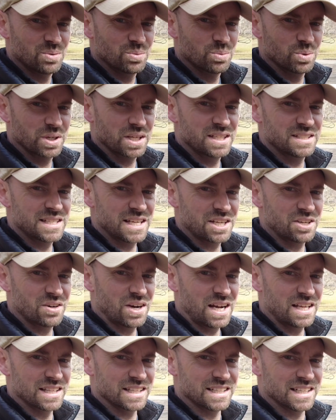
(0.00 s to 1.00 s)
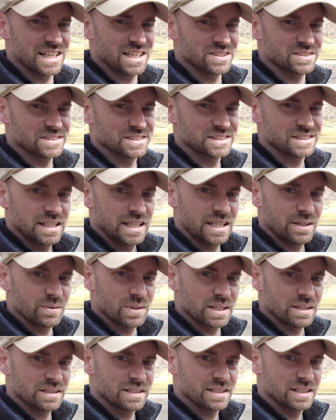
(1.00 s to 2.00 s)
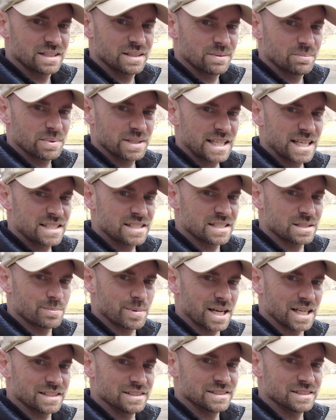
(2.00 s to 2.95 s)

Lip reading: we're going to take your island now. Anyway, but that's the spot.